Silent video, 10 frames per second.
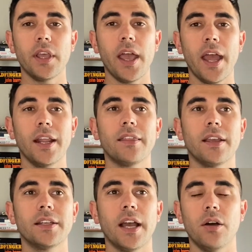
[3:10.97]

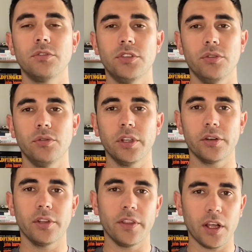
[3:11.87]
anything down to
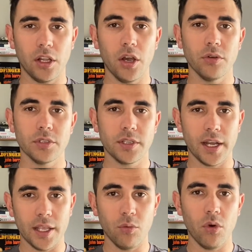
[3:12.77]
literally the clothes that
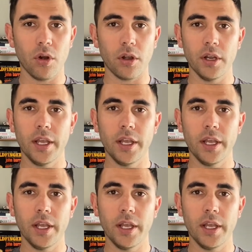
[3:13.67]
he wore.